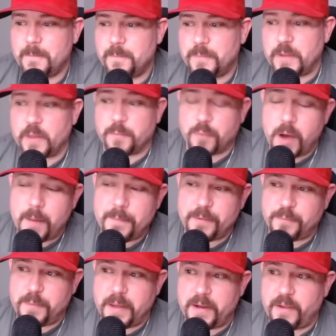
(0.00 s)
Now the problem
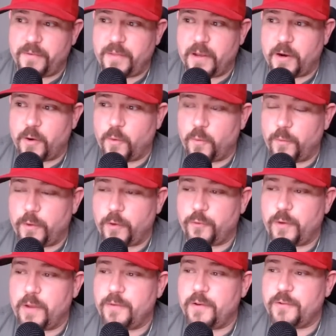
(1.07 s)
has been their
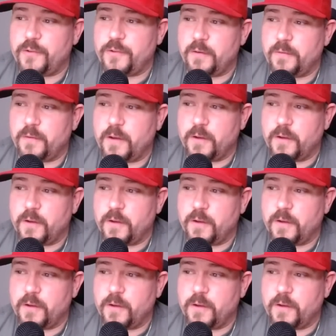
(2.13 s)
transition